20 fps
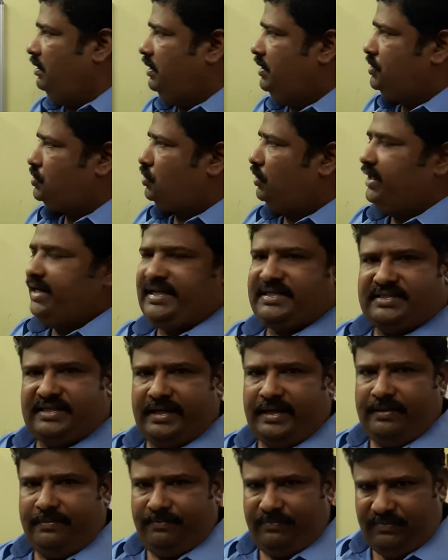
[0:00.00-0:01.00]
So it is
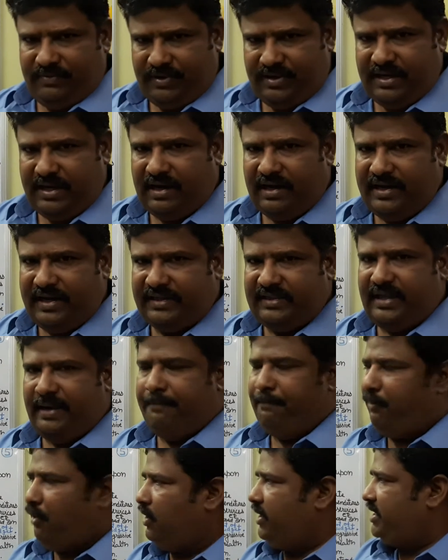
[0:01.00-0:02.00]
the regarding the
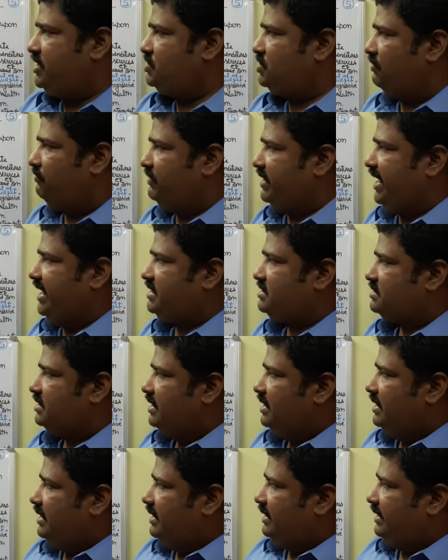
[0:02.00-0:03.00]
importance of tax.
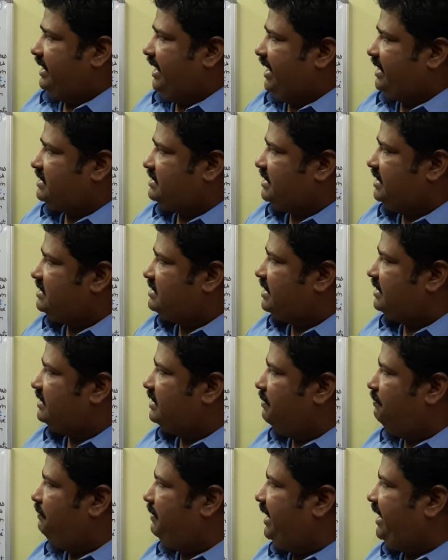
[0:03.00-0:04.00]
Taxes are
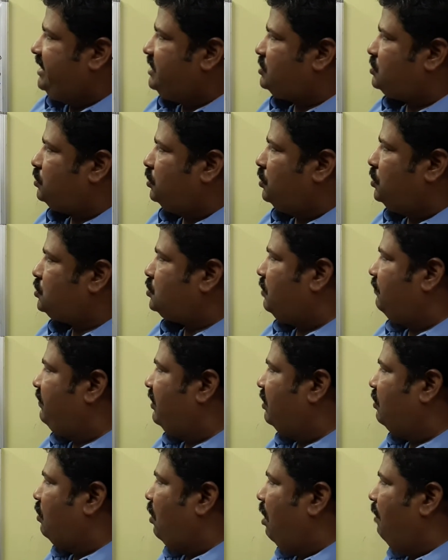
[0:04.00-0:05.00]
the main source of the
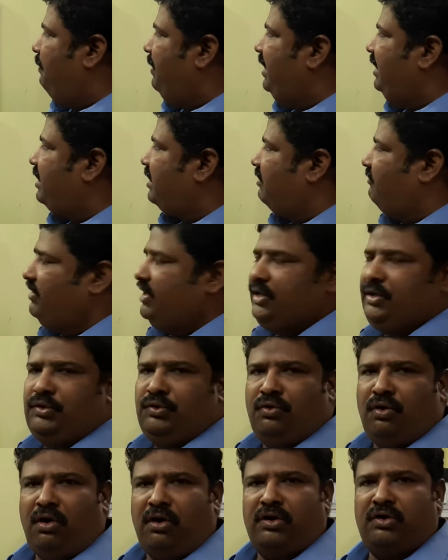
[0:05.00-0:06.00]
government revenue
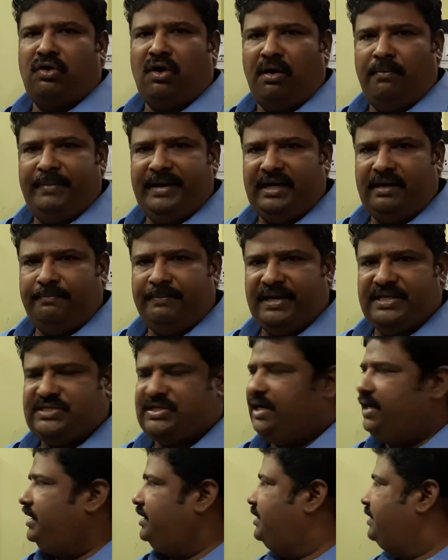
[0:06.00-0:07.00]
or government
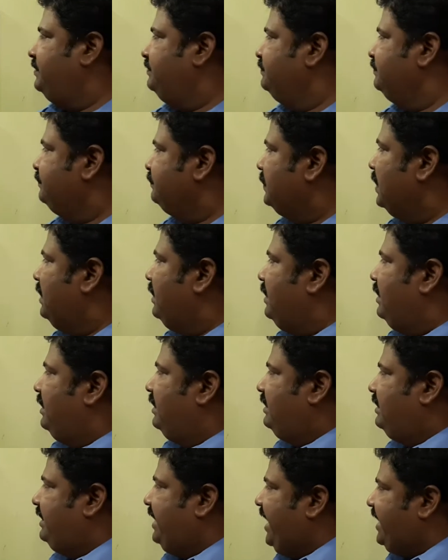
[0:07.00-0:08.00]
budget.
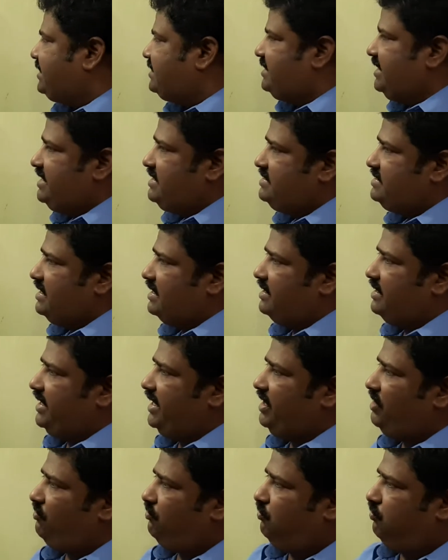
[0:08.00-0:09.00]
Taxes
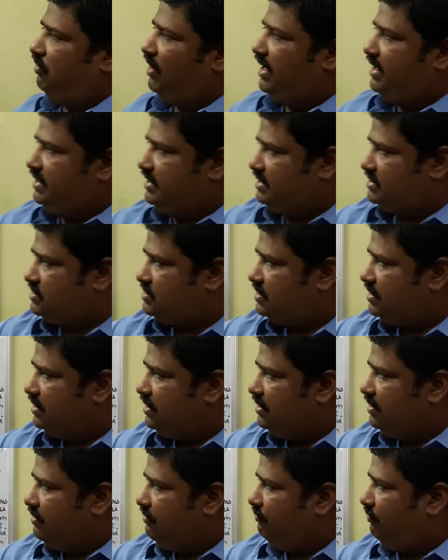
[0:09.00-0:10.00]
generate funds
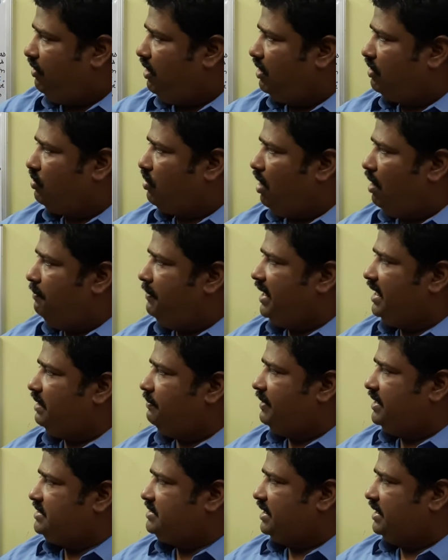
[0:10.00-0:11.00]
for government
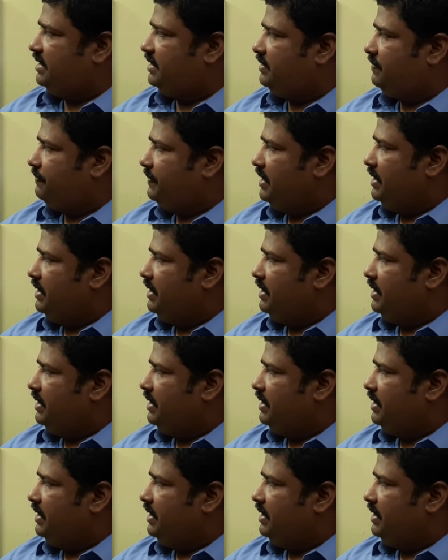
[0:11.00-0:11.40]
budget.